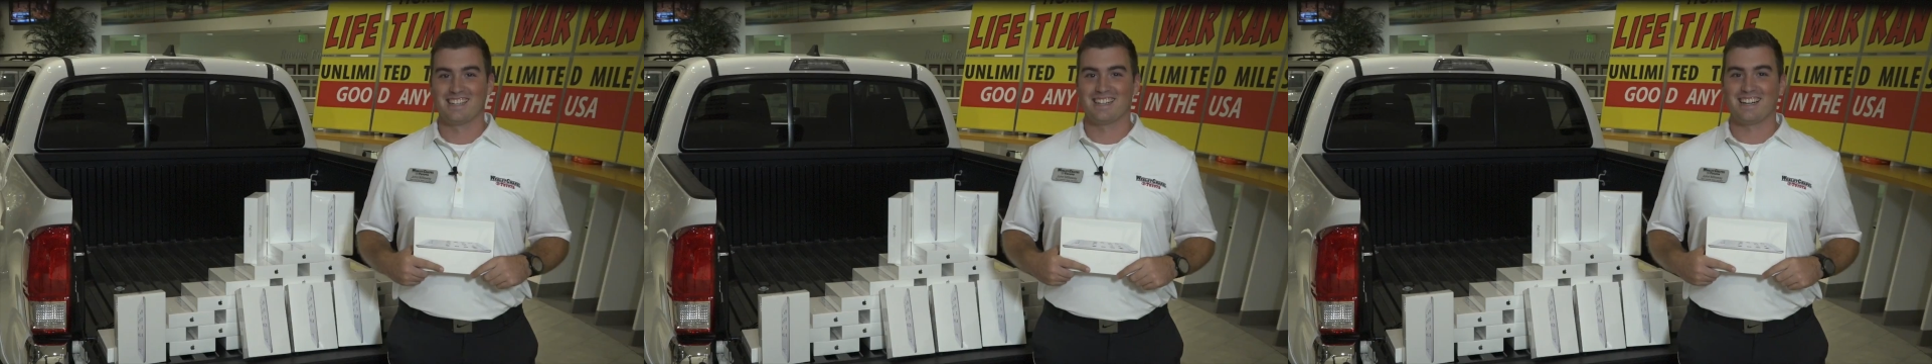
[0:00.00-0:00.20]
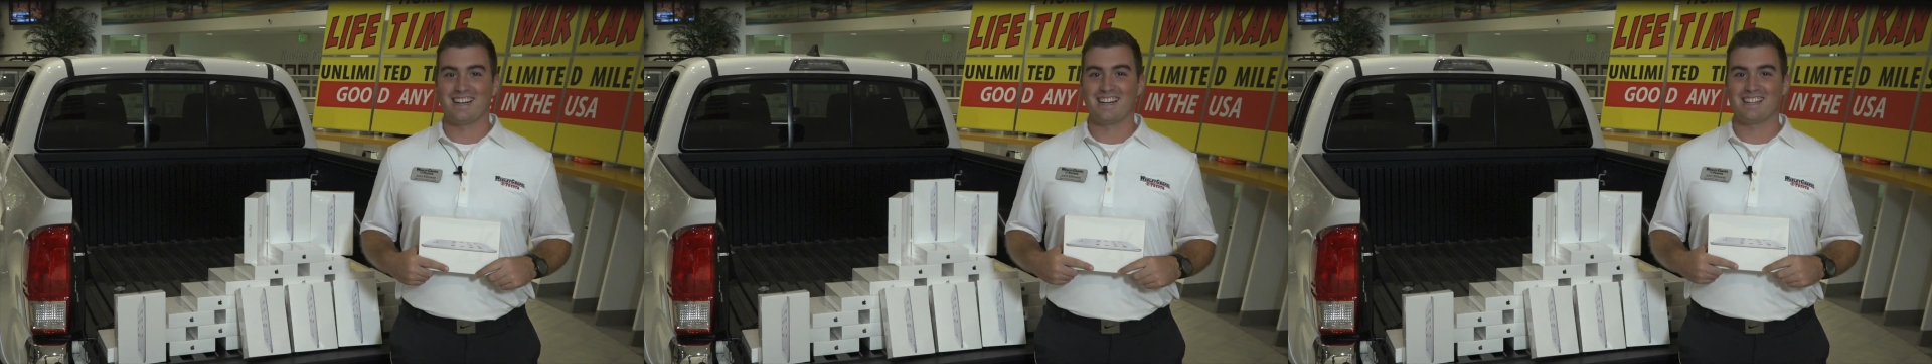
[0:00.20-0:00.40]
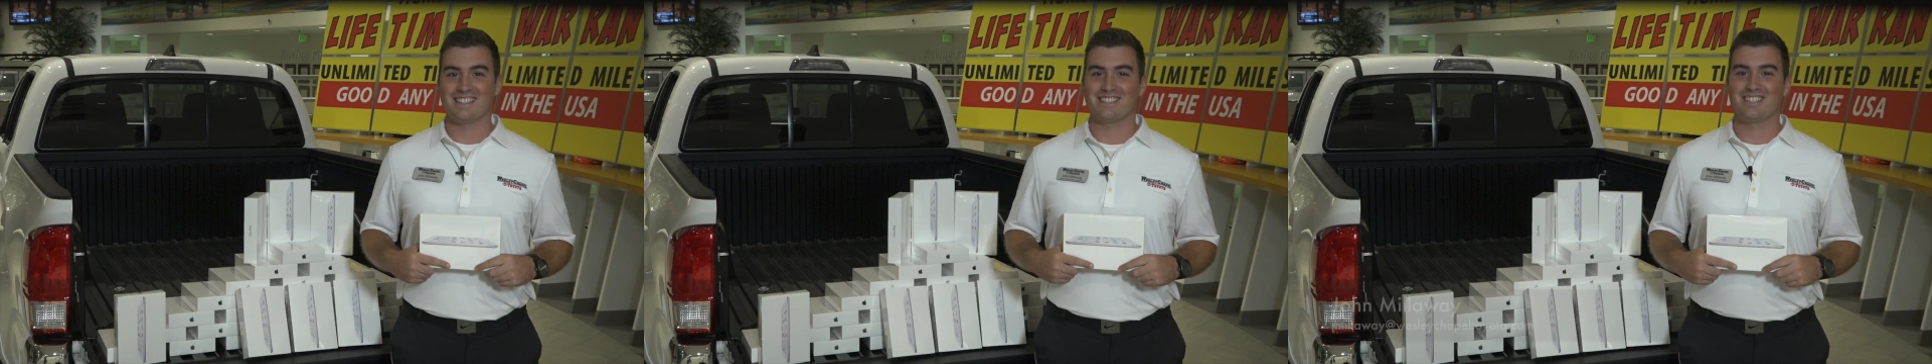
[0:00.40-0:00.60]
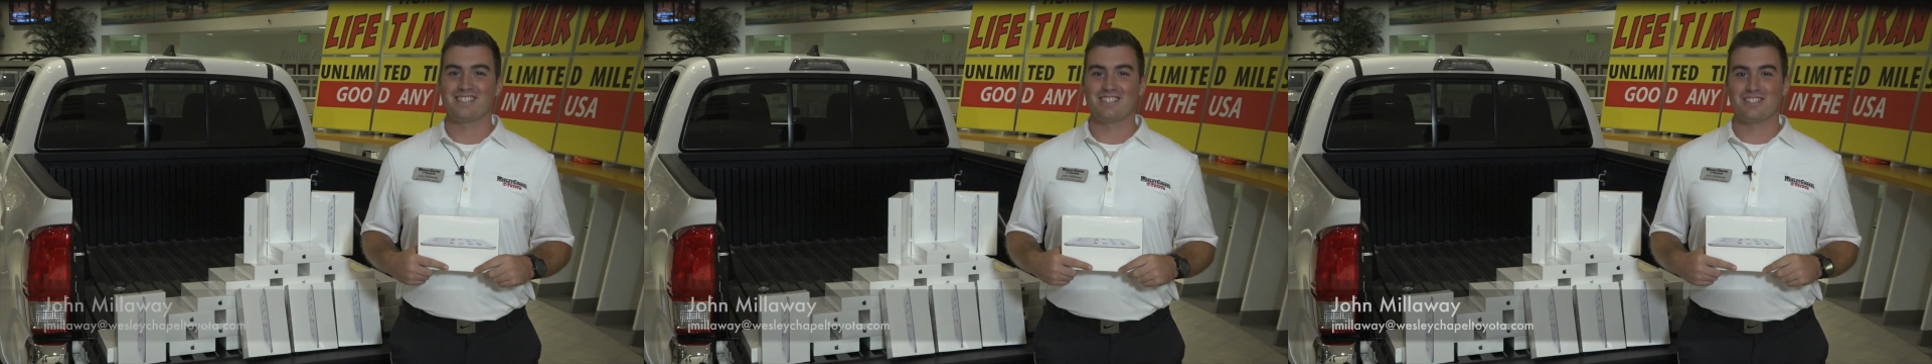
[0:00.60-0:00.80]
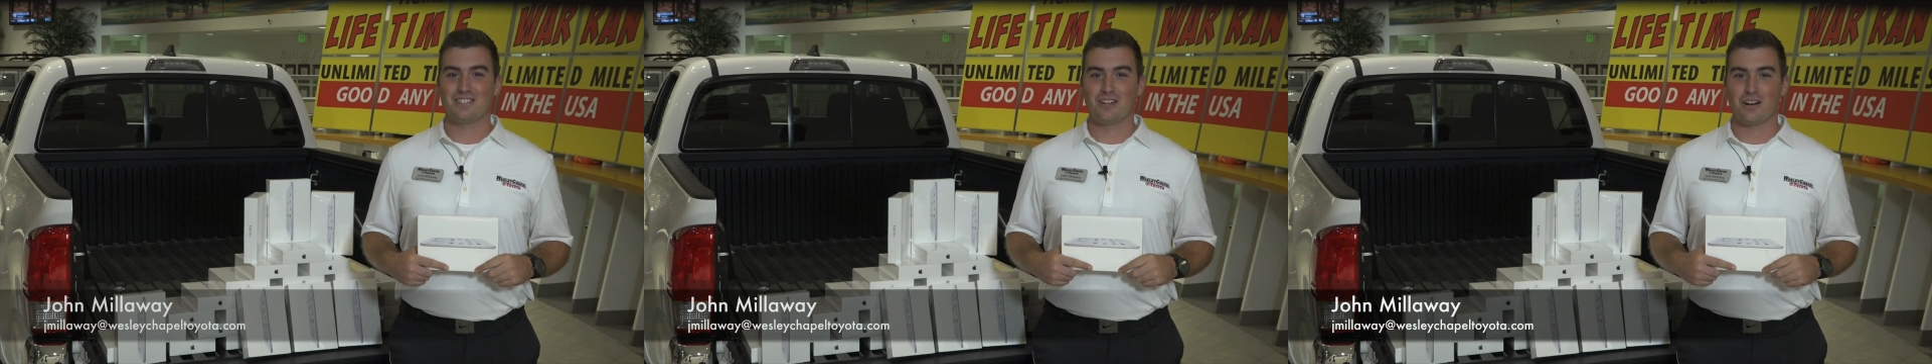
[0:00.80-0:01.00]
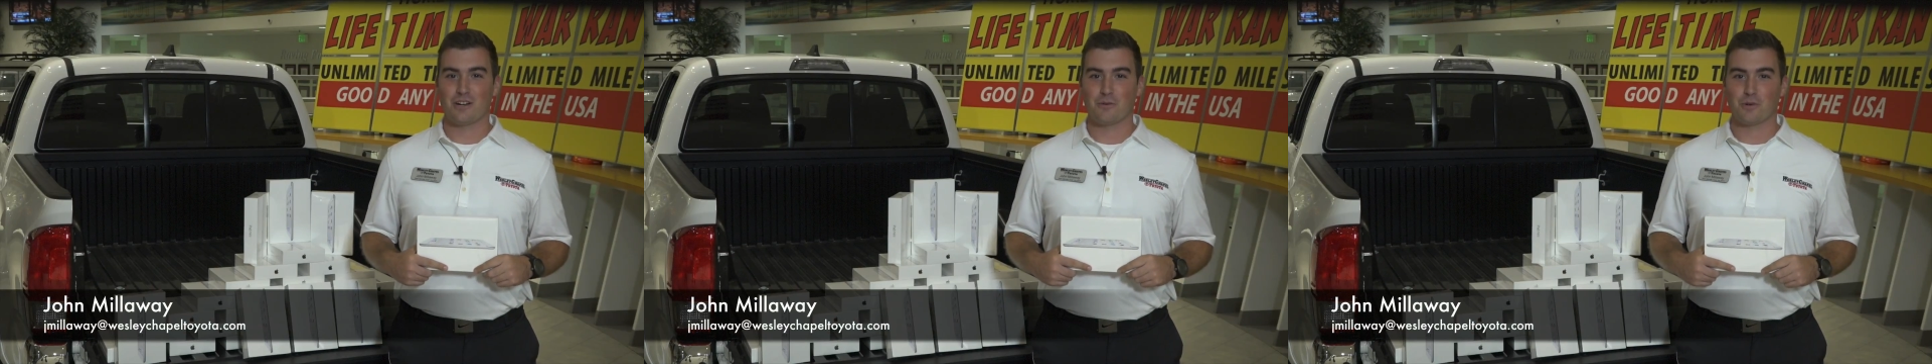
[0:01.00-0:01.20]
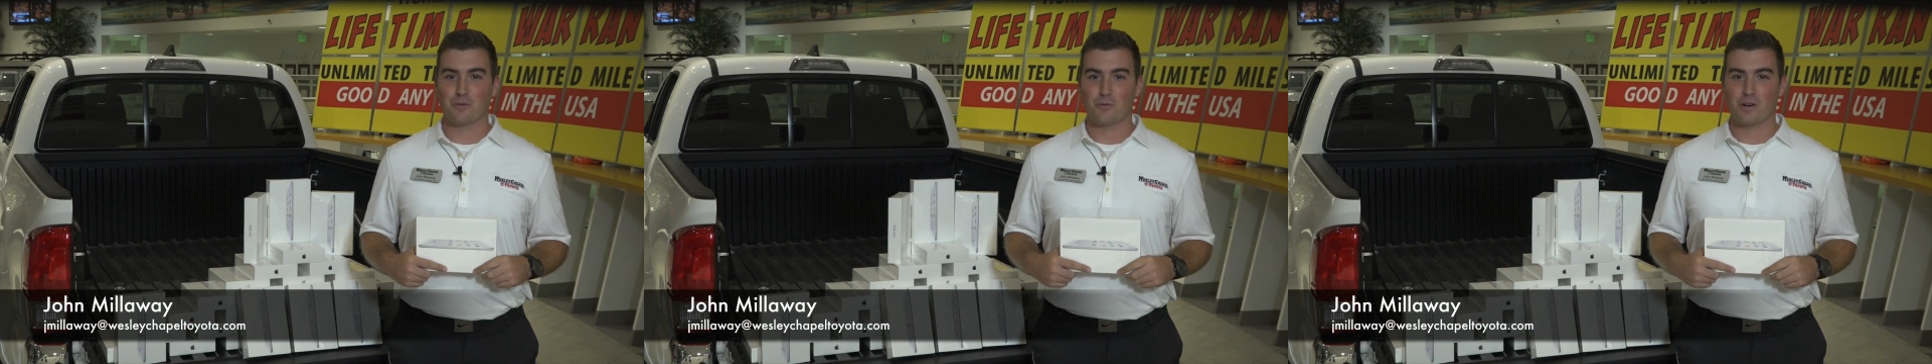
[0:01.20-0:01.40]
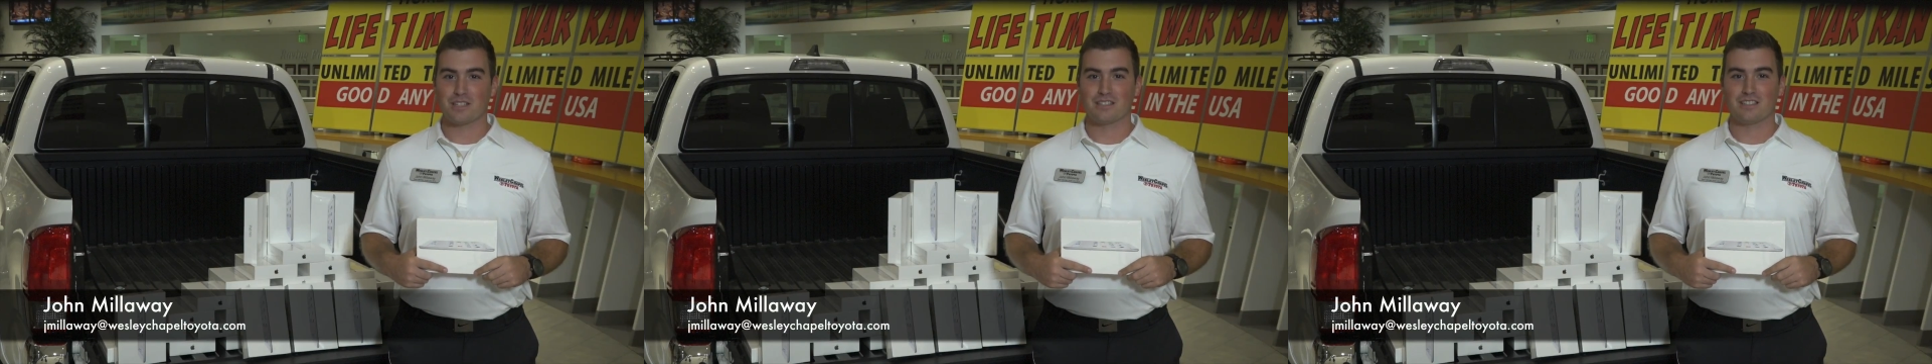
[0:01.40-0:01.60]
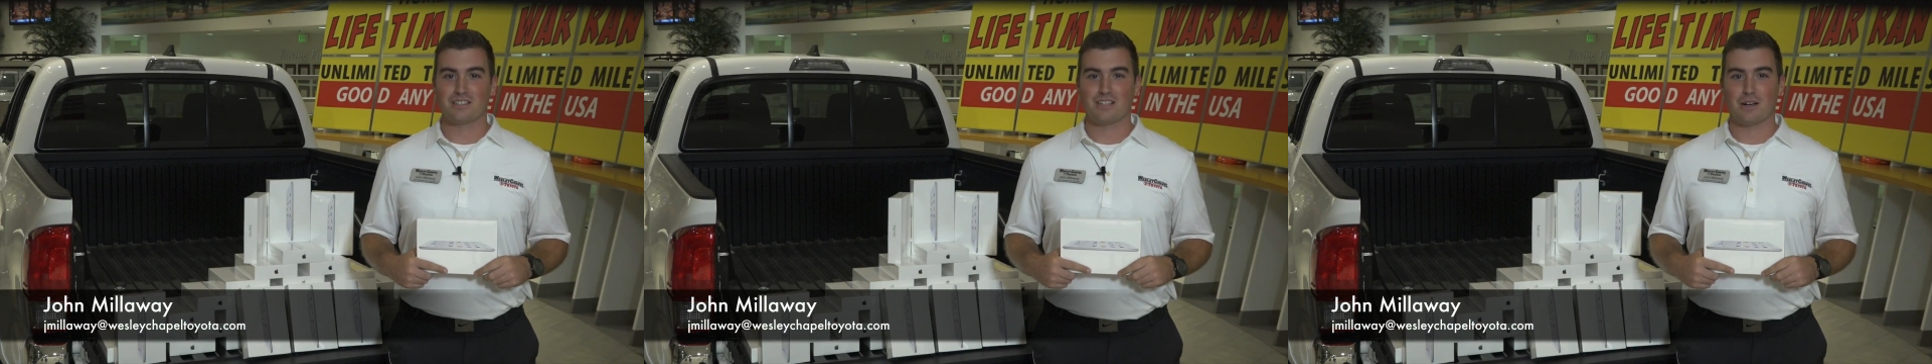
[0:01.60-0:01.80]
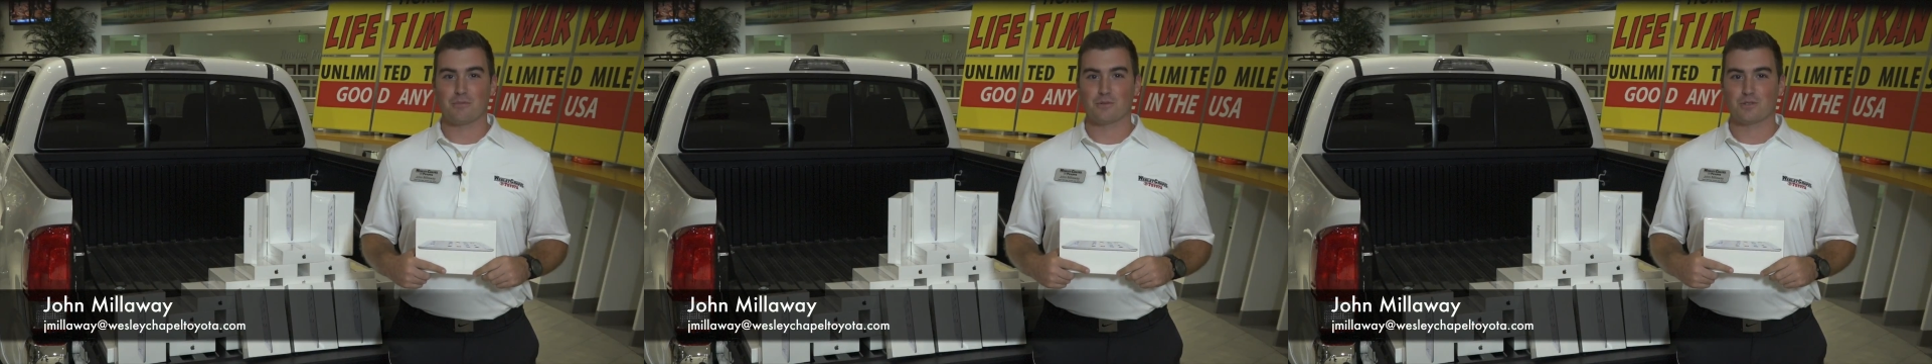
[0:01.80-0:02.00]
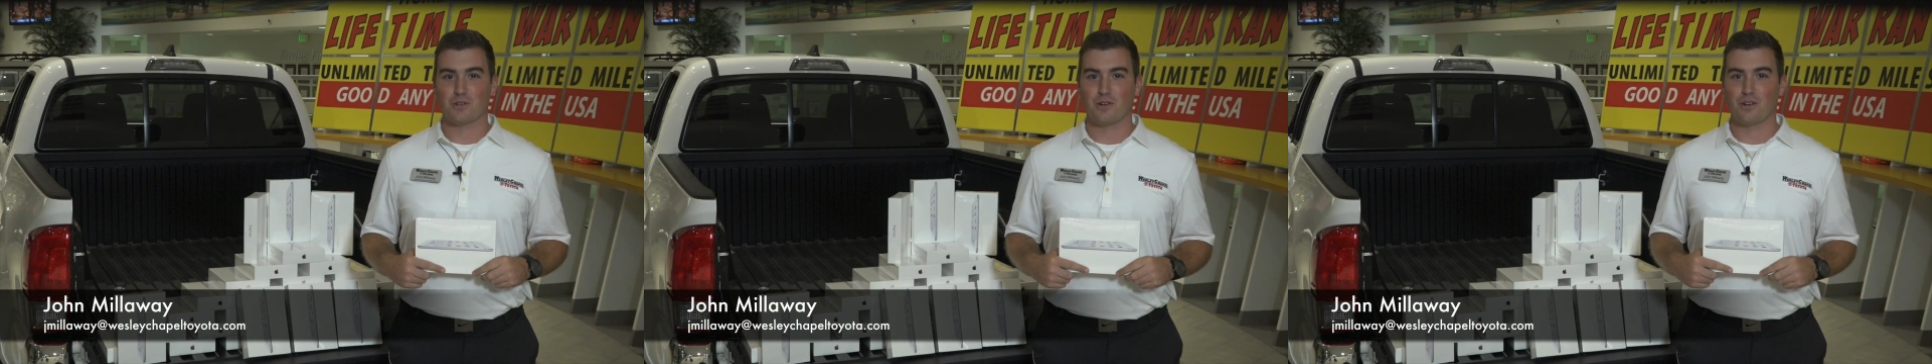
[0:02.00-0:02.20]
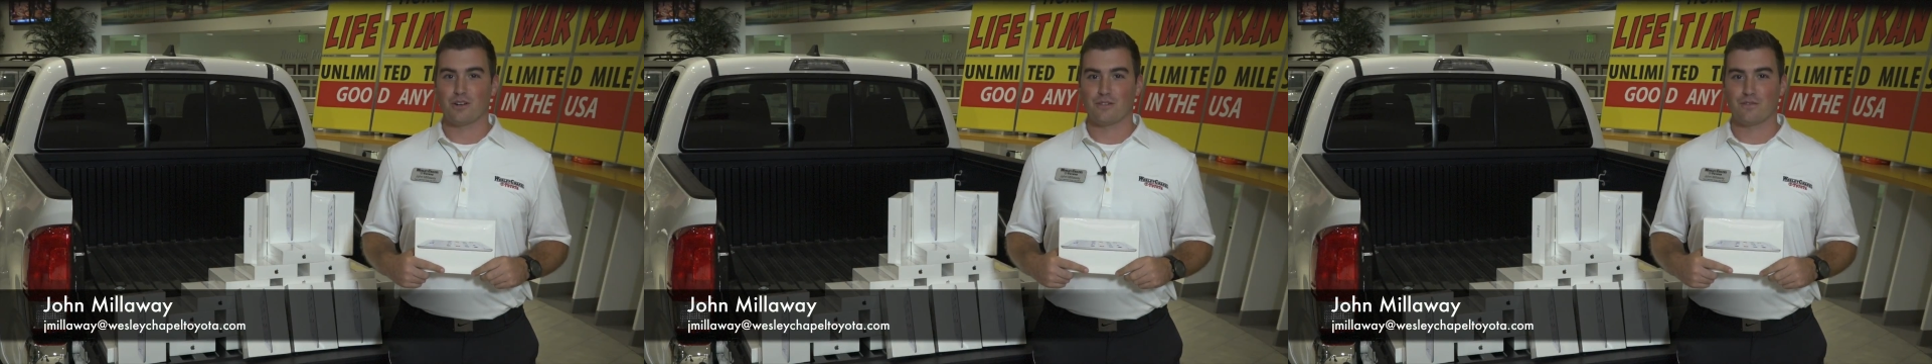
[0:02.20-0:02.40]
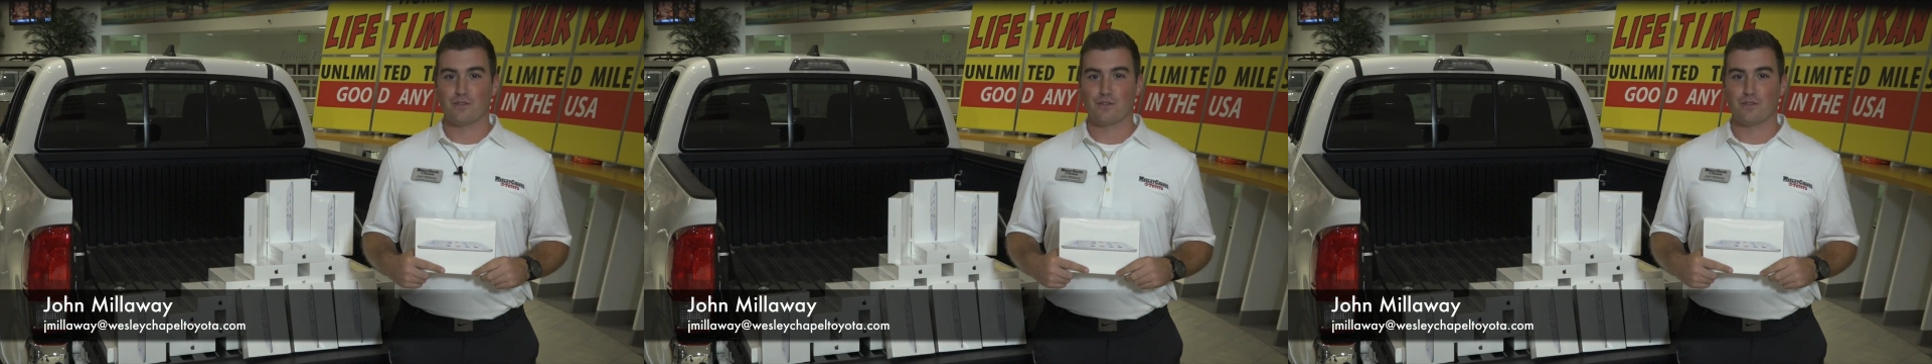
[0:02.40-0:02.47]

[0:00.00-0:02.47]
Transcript: Hi, this is Johnny with Wesley Chapel Toyota.